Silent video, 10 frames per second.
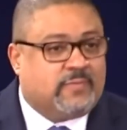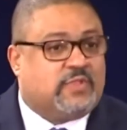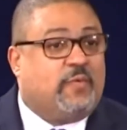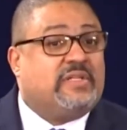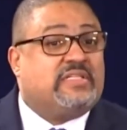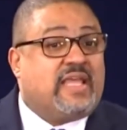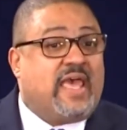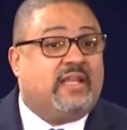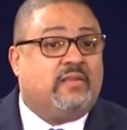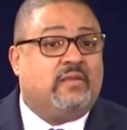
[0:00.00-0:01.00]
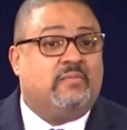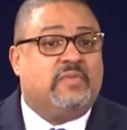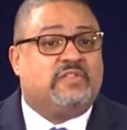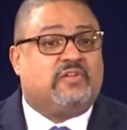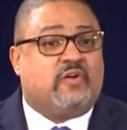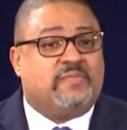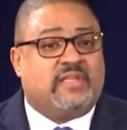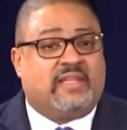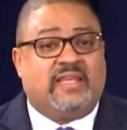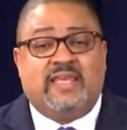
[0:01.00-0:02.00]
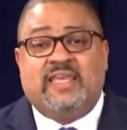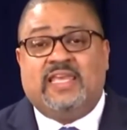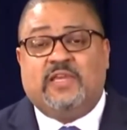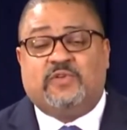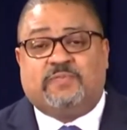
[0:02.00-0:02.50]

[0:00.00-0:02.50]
Alvin Bragg is probably genuinely just a